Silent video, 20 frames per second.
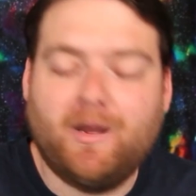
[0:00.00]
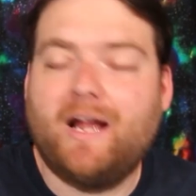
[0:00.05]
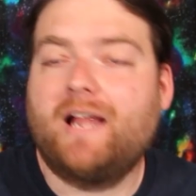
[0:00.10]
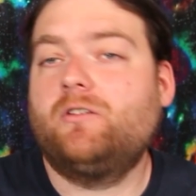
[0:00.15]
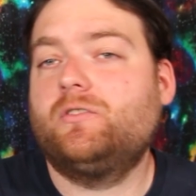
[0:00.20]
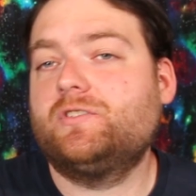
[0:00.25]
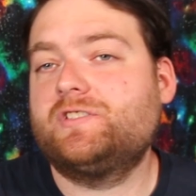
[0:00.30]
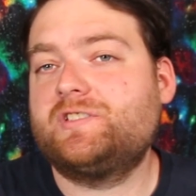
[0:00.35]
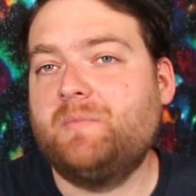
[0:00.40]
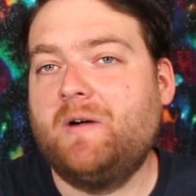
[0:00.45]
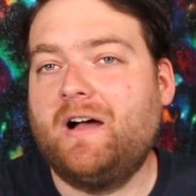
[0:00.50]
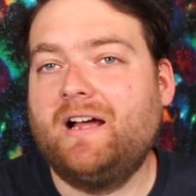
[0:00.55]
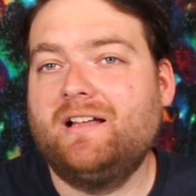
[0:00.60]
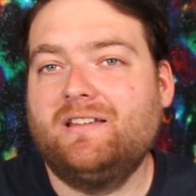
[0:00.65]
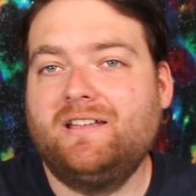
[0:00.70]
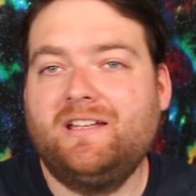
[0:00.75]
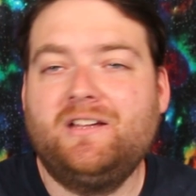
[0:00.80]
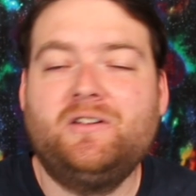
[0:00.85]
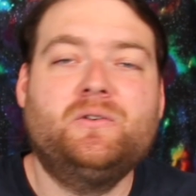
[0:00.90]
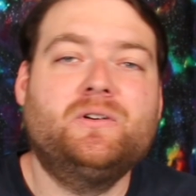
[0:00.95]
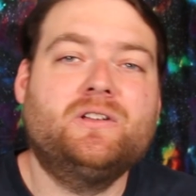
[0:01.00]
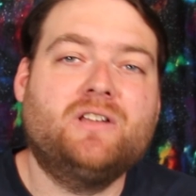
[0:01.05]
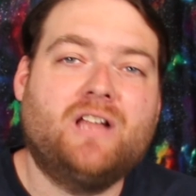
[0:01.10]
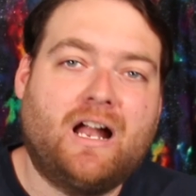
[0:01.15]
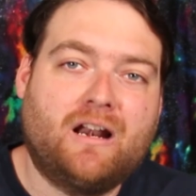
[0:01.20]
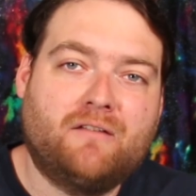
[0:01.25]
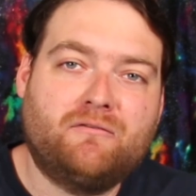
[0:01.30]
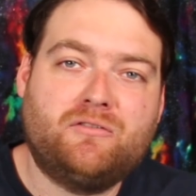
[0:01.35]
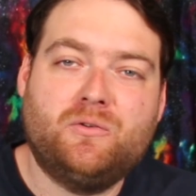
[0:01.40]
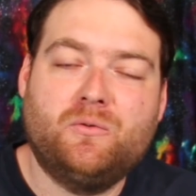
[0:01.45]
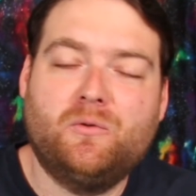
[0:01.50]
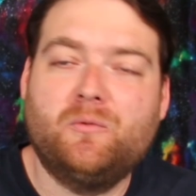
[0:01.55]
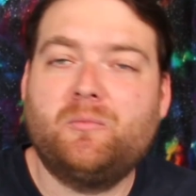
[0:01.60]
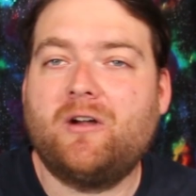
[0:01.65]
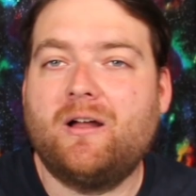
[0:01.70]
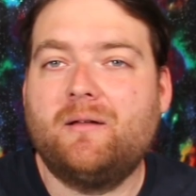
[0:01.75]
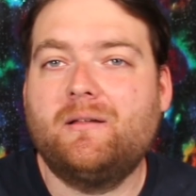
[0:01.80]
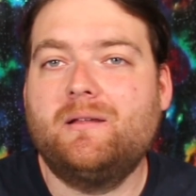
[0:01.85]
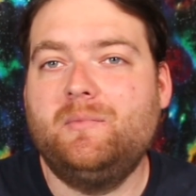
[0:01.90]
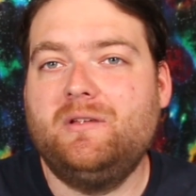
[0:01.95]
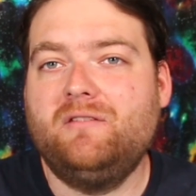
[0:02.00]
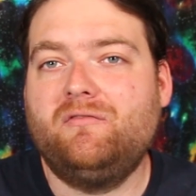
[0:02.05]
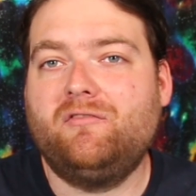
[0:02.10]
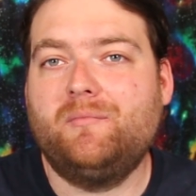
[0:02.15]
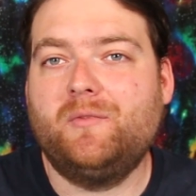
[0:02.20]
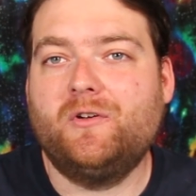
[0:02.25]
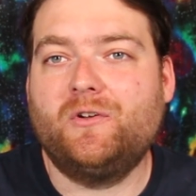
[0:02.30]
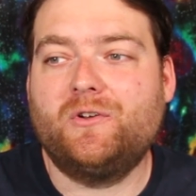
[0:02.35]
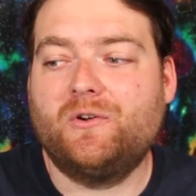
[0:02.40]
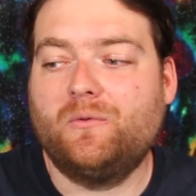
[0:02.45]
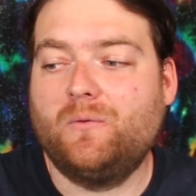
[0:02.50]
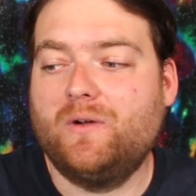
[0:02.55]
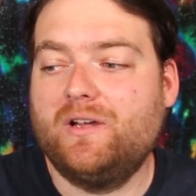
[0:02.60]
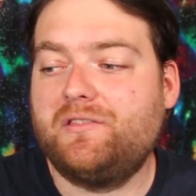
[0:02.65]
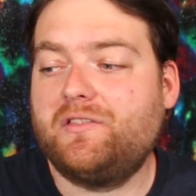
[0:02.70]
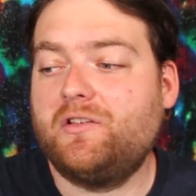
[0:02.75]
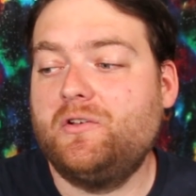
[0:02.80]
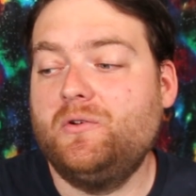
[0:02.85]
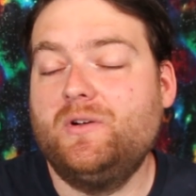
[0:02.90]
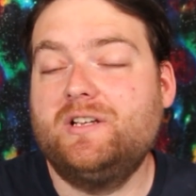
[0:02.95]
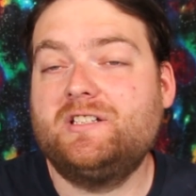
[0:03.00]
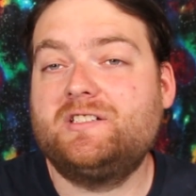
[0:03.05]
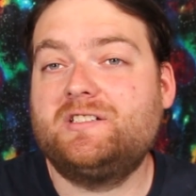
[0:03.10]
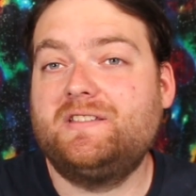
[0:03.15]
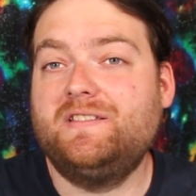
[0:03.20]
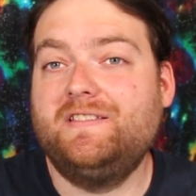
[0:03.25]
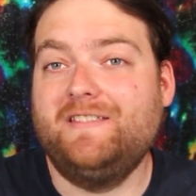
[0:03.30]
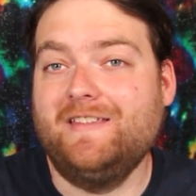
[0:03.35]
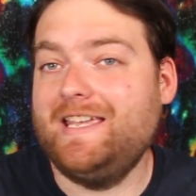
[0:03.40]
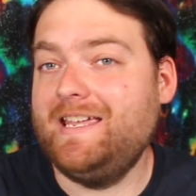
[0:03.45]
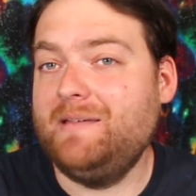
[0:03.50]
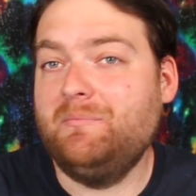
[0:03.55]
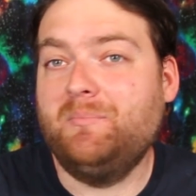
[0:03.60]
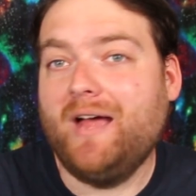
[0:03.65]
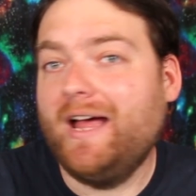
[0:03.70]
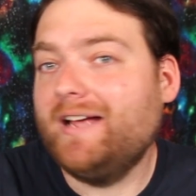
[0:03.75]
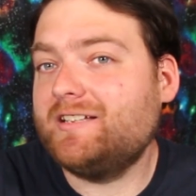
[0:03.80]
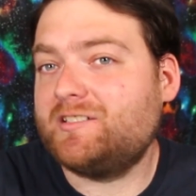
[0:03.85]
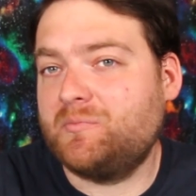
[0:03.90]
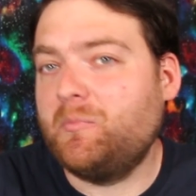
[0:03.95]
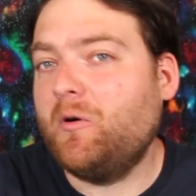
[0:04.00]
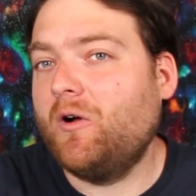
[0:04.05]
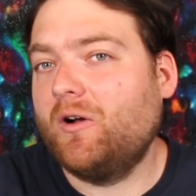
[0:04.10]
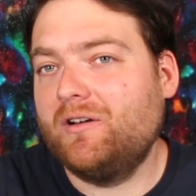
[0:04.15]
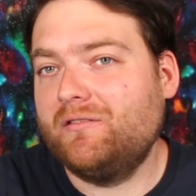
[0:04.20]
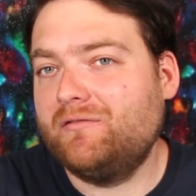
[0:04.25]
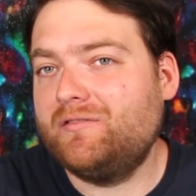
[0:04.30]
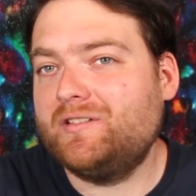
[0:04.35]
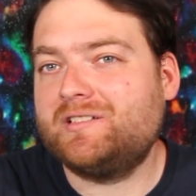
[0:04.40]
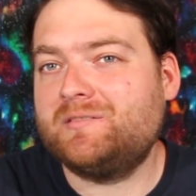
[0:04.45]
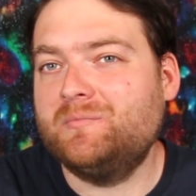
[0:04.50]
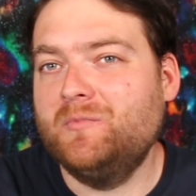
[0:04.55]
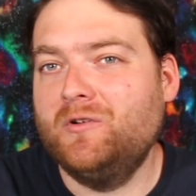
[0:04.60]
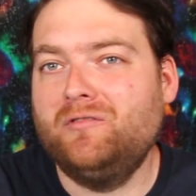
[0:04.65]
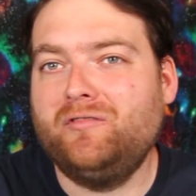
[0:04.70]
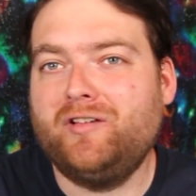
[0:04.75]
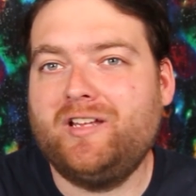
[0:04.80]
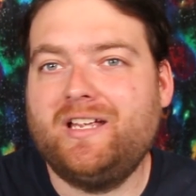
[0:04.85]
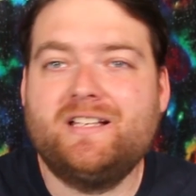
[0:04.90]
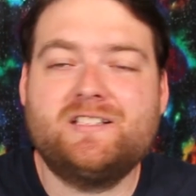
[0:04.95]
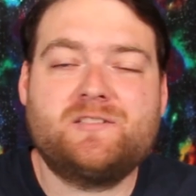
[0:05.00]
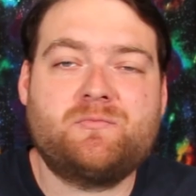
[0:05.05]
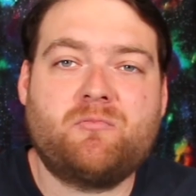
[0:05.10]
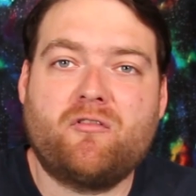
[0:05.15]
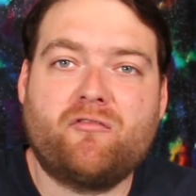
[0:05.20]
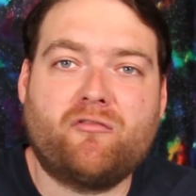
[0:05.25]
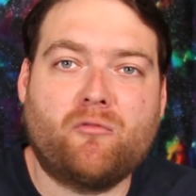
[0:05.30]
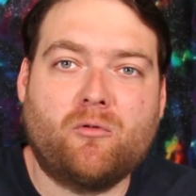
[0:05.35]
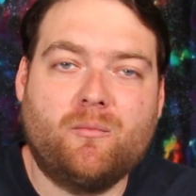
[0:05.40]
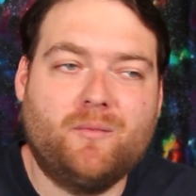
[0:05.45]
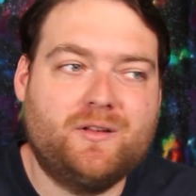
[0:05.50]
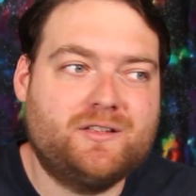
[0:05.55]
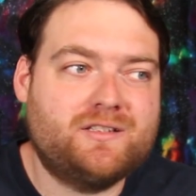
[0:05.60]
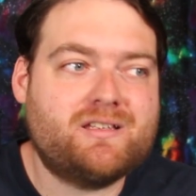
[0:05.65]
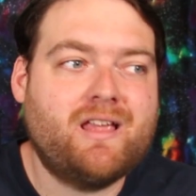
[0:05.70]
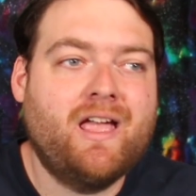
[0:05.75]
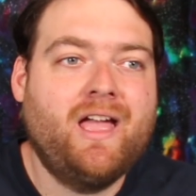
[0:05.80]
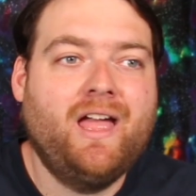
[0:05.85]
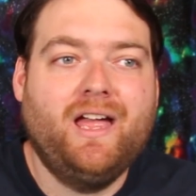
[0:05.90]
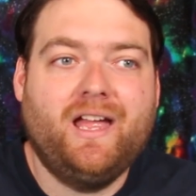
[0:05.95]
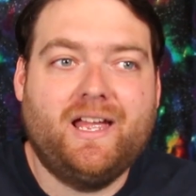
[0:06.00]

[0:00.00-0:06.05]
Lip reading: Michael Smiley, who a lot of you will probably be familiar with, who is the best part of this movie. His performance